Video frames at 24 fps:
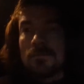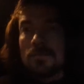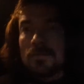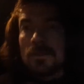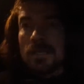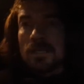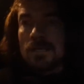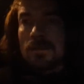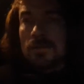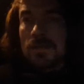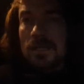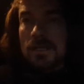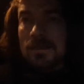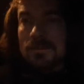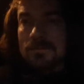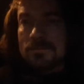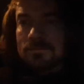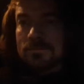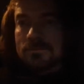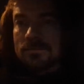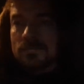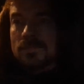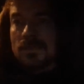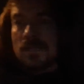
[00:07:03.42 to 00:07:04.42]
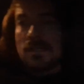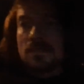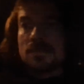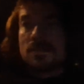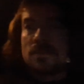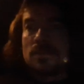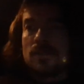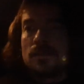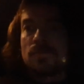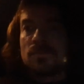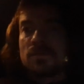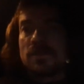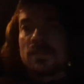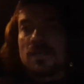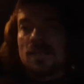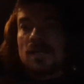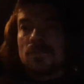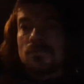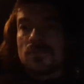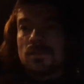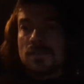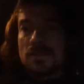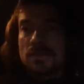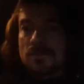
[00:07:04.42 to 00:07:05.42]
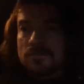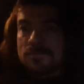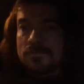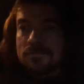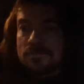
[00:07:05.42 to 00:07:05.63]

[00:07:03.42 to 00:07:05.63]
Anyway, I'll stop at that one.